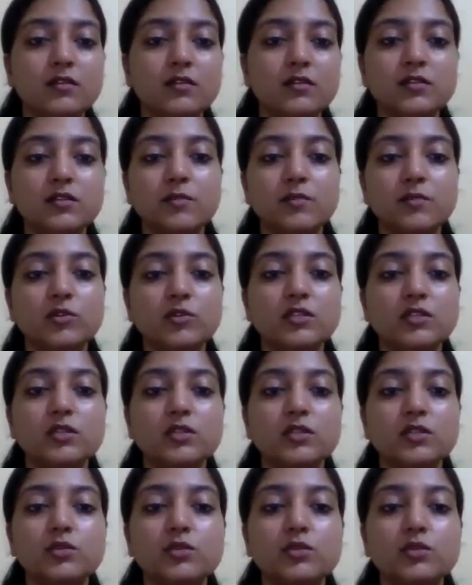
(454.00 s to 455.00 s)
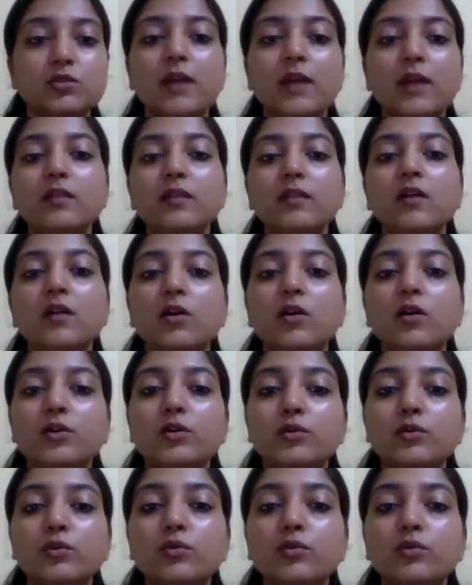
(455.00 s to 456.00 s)
Suppose this is 1,
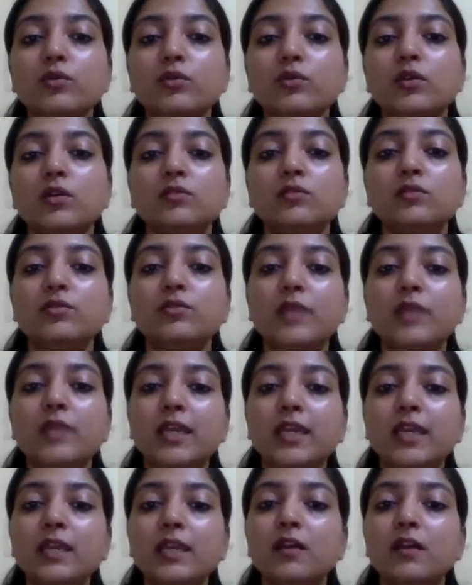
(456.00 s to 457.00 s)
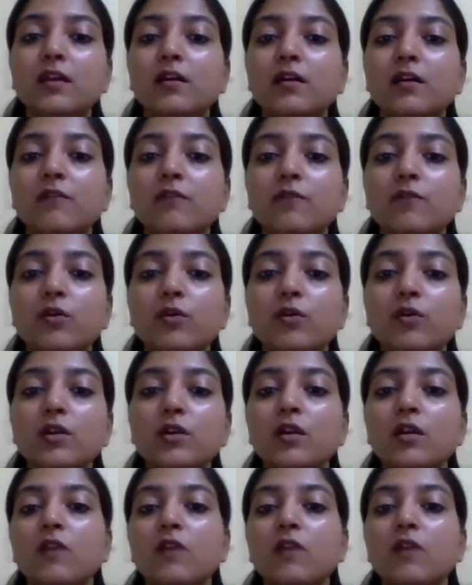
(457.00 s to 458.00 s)
2, 3, 4,
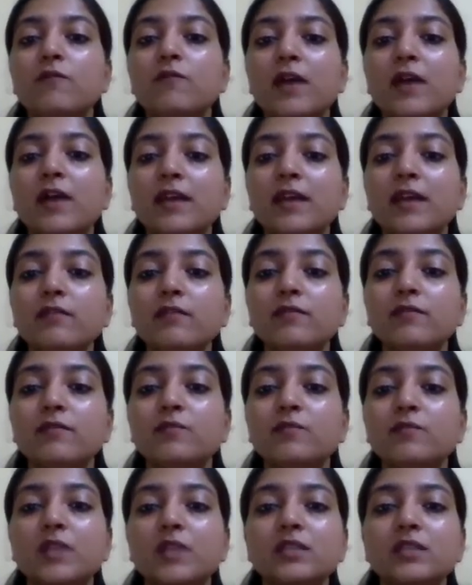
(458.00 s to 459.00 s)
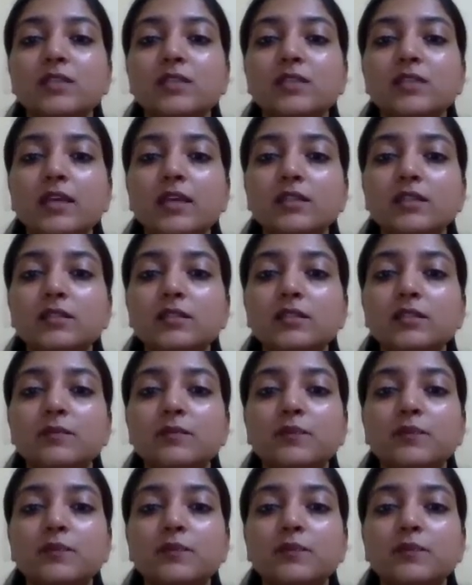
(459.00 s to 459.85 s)
5 and 6.